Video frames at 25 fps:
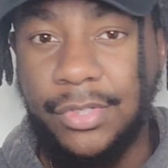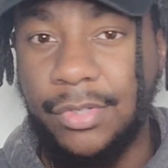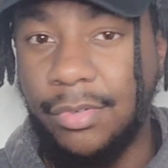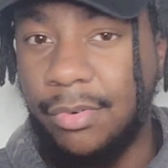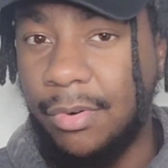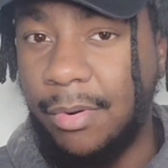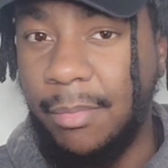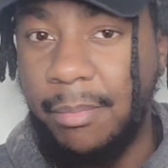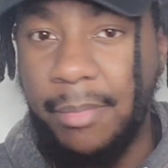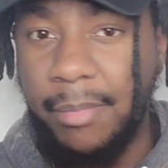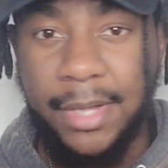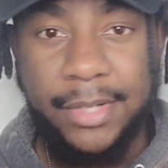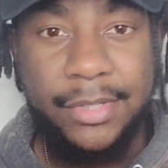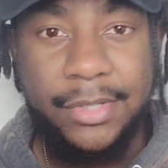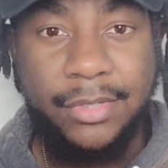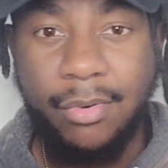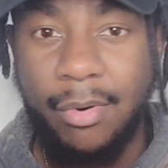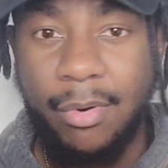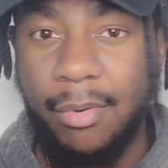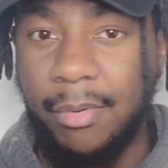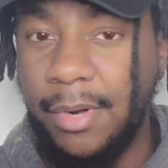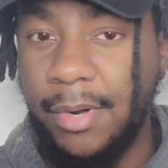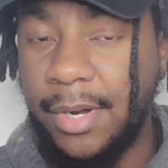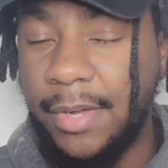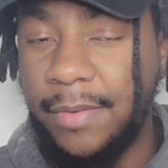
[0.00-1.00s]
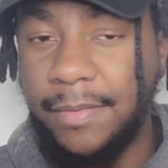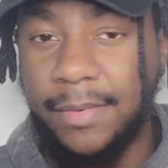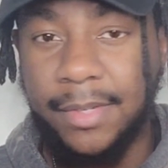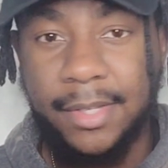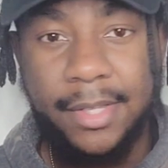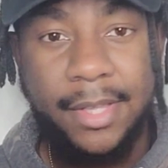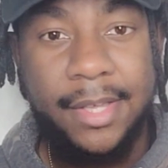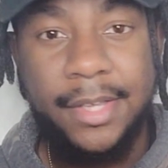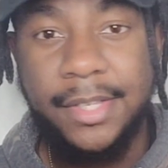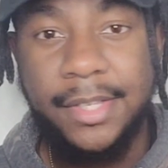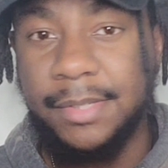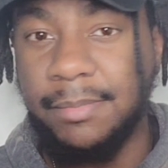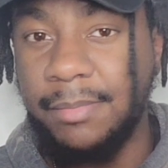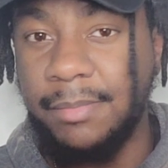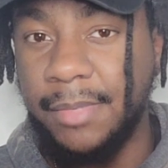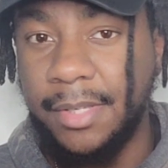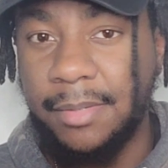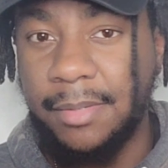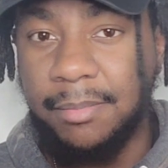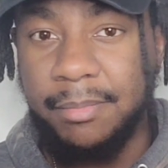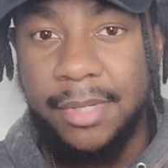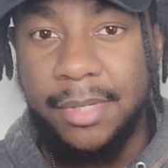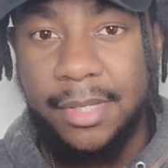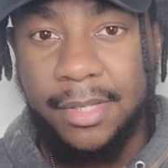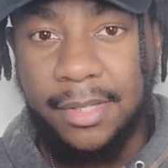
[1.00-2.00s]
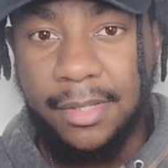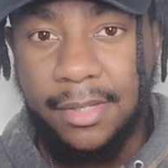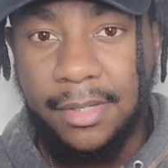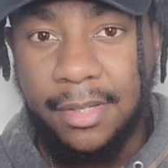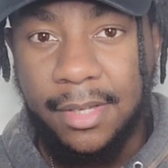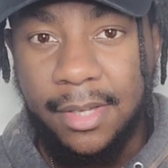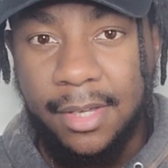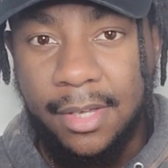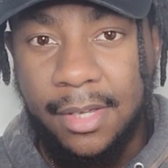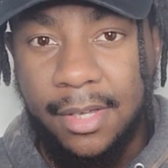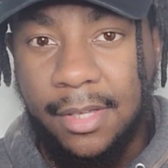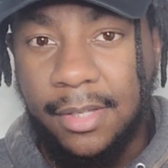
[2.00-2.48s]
or a mentor, whatever the case may be,